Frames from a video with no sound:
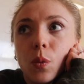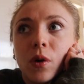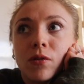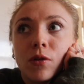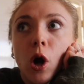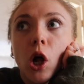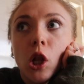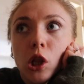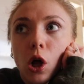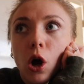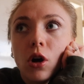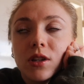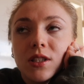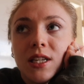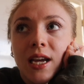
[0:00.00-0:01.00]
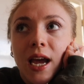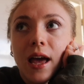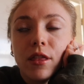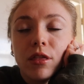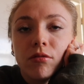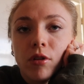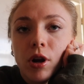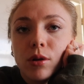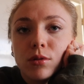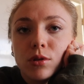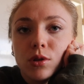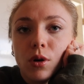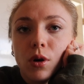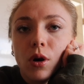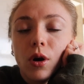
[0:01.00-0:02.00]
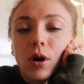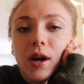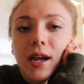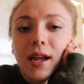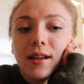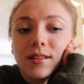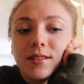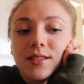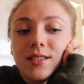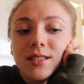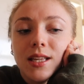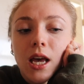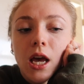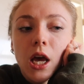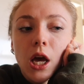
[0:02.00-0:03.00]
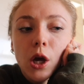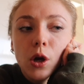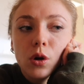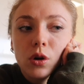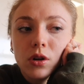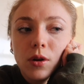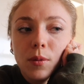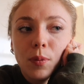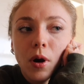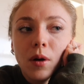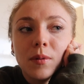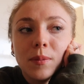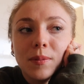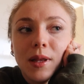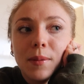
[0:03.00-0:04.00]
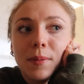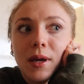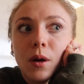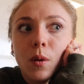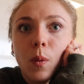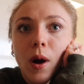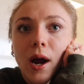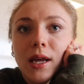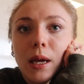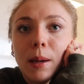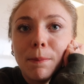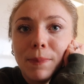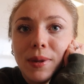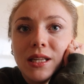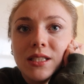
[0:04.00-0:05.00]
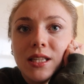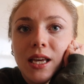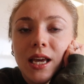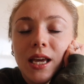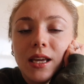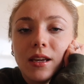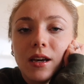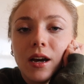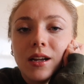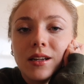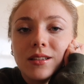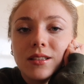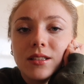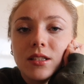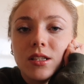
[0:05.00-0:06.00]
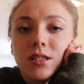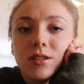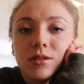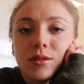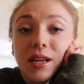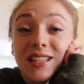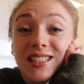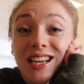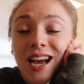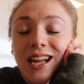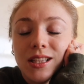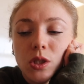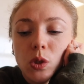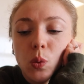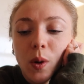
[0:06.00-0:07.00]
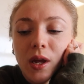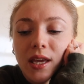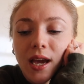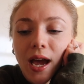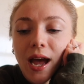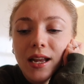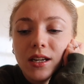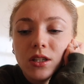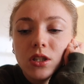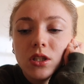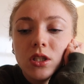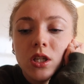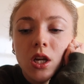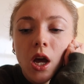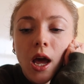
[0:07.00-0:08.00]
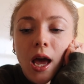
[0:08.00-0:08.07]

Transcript: We've got a lot to get through, so it's gonna probably be quite a busy and intense weekend.